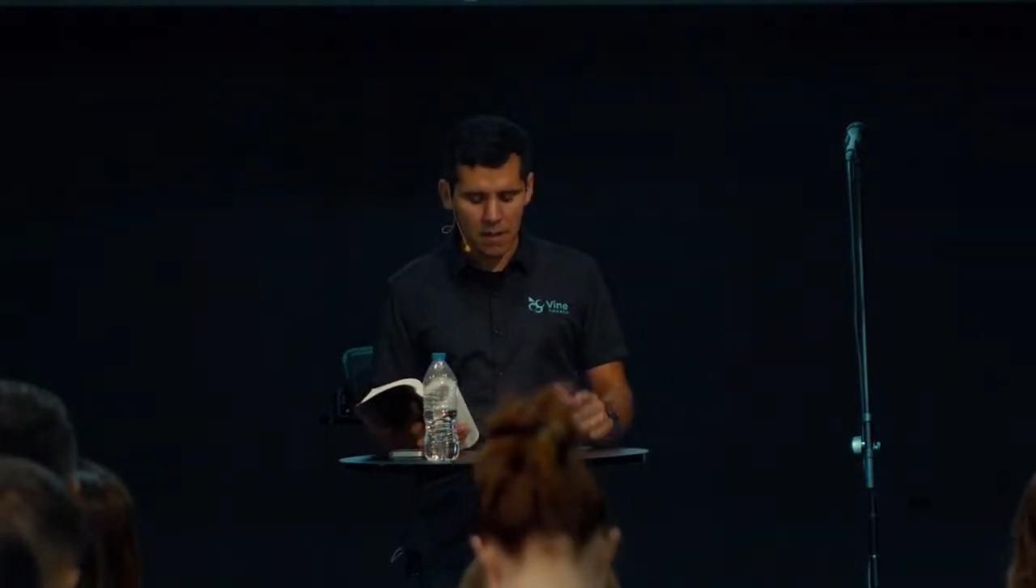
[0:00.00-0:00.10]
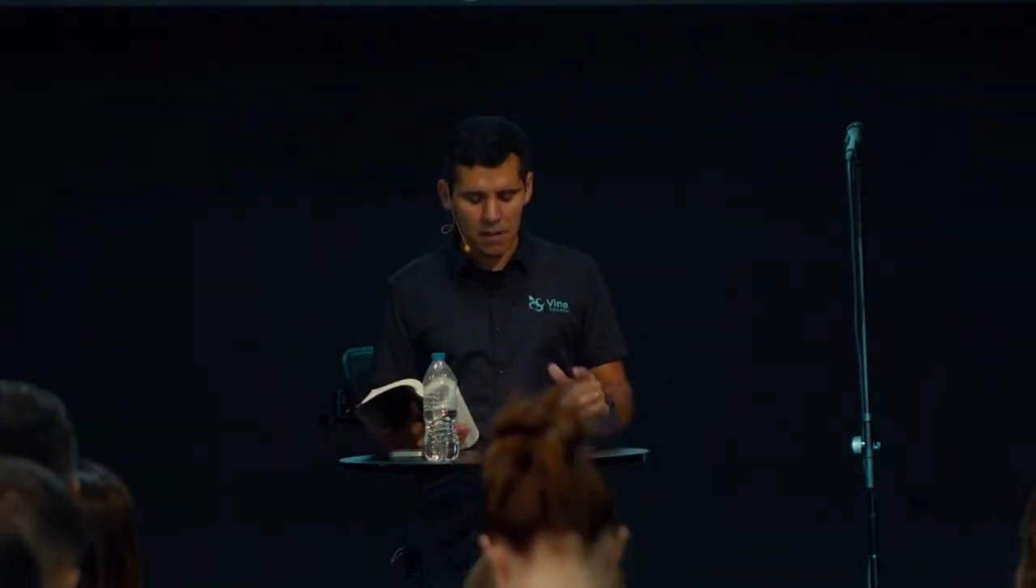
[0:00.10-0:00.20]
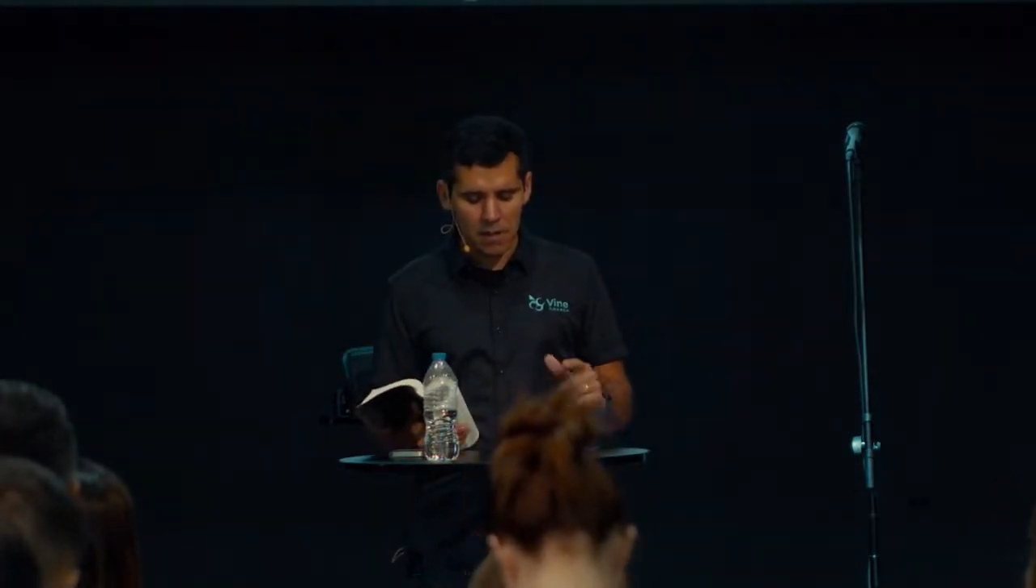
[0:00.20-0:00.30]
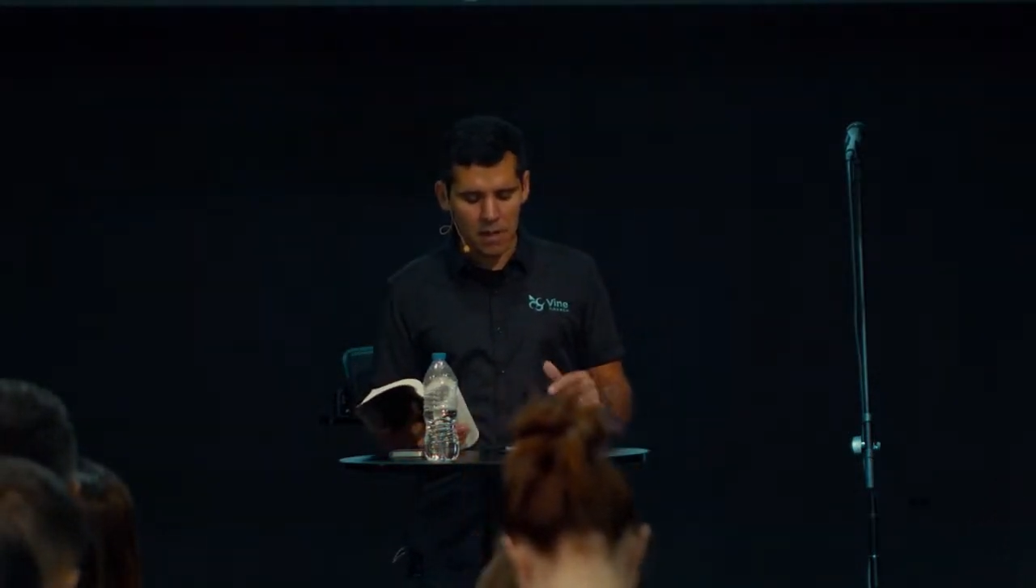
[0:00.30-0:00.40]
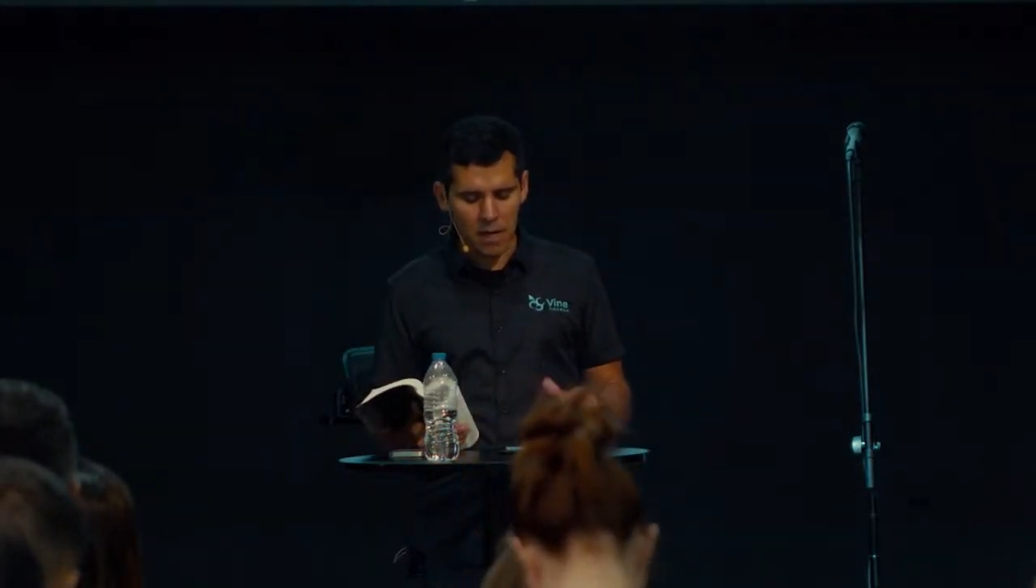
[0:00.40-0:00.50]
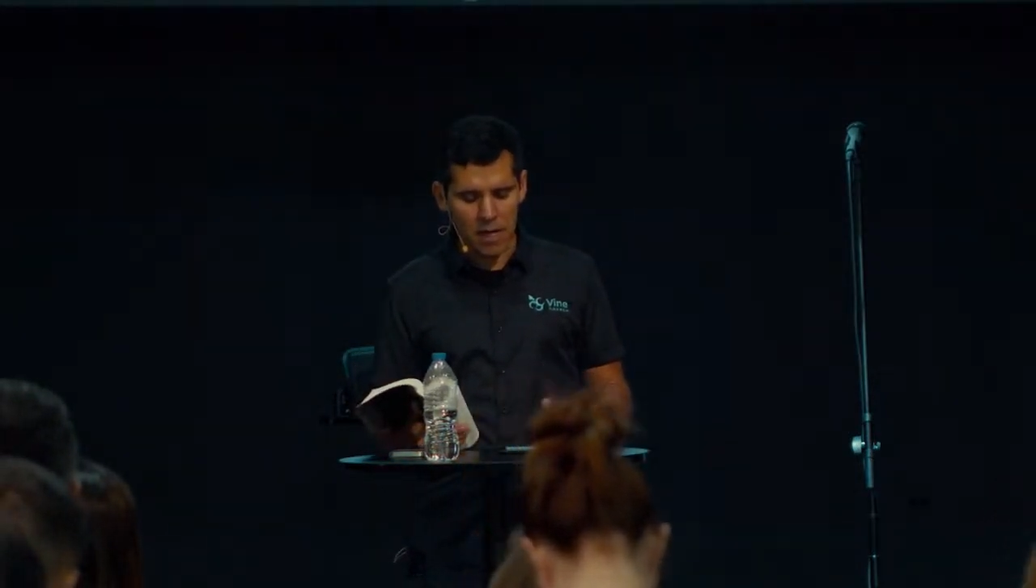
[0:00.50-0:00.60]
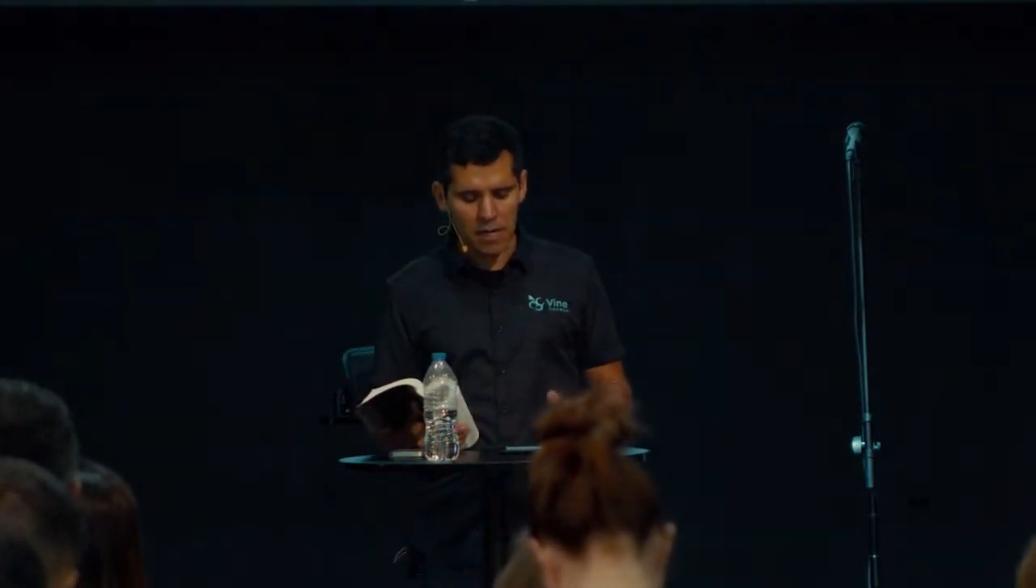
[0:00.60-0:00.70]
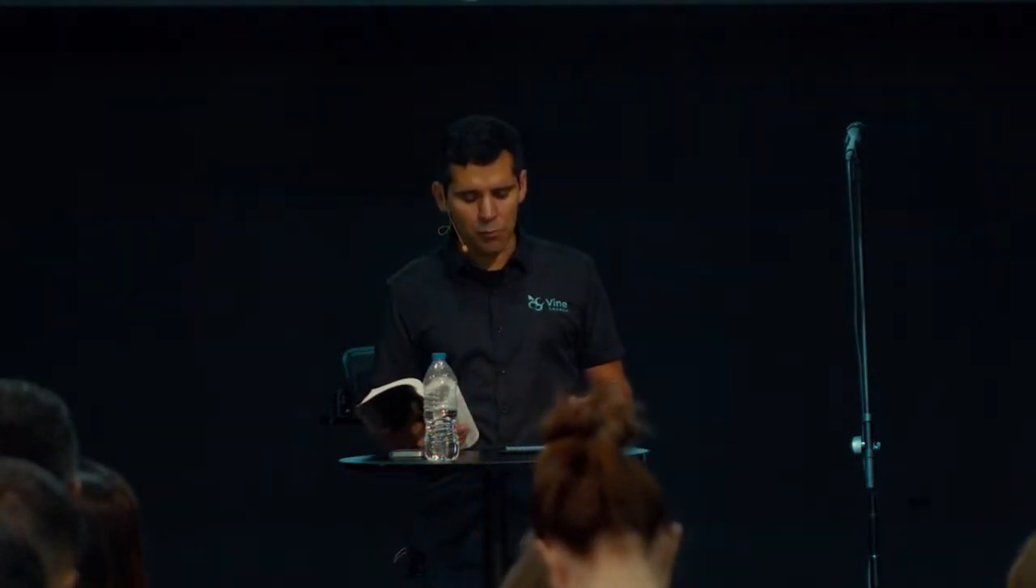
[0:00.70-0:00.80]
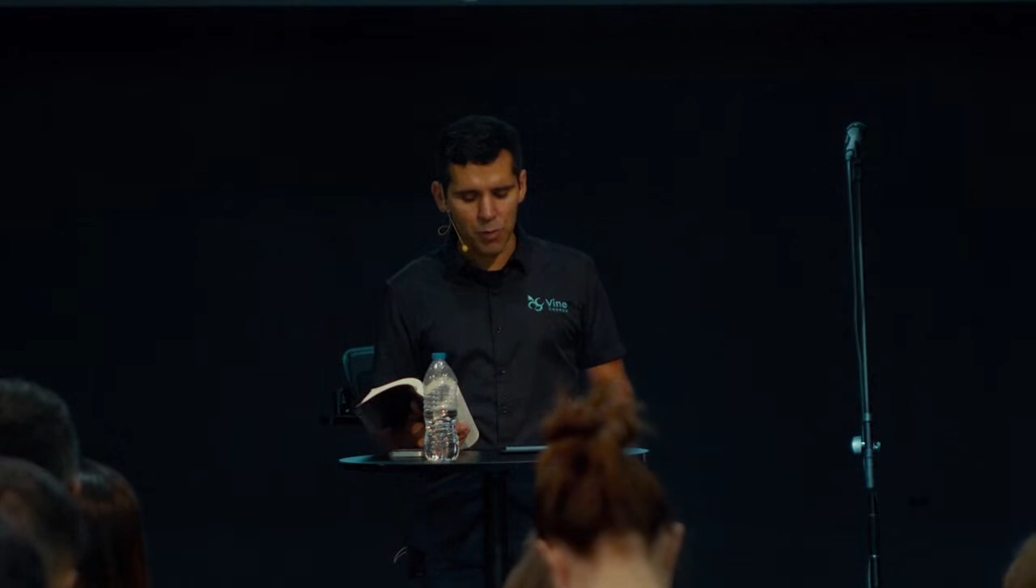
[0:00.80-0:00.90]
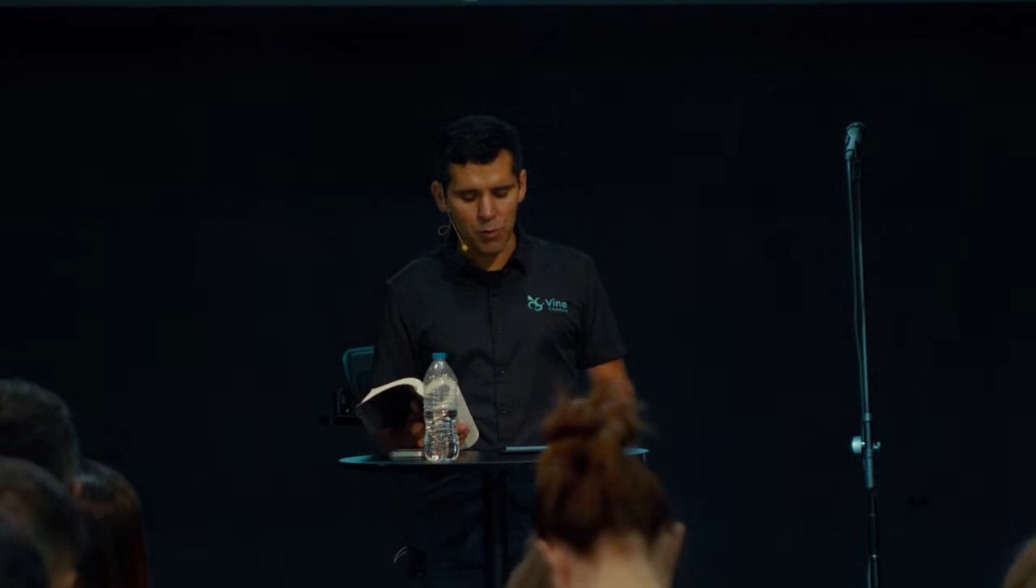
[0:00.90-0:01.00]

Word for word: God will